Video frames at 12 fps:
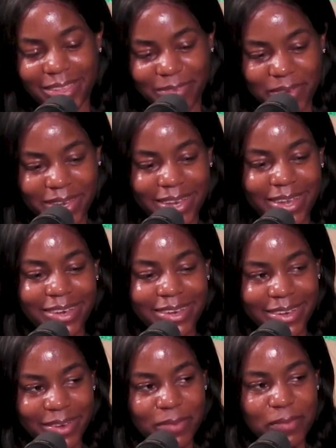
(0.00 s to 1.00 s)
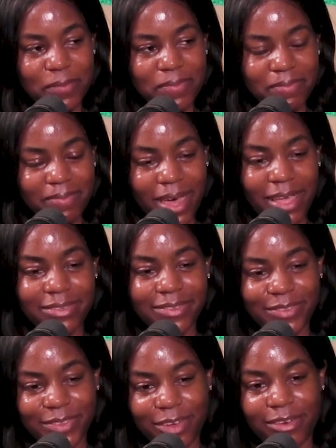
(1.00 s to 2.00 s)
Yes, we did. My
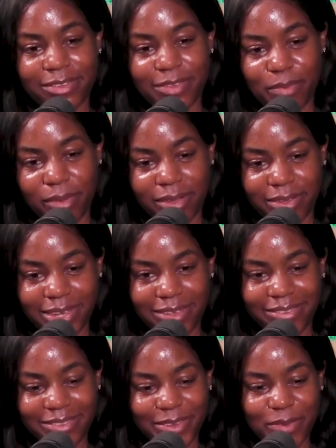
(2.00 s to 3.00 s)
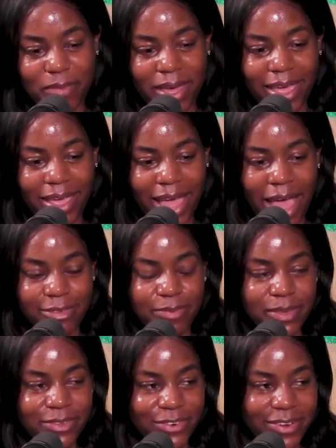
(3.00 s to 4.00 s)
sincerest apologies to my
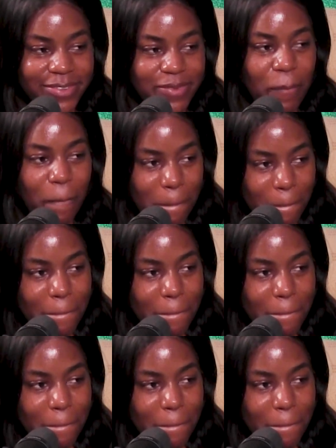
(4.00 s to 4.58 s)
house mistress.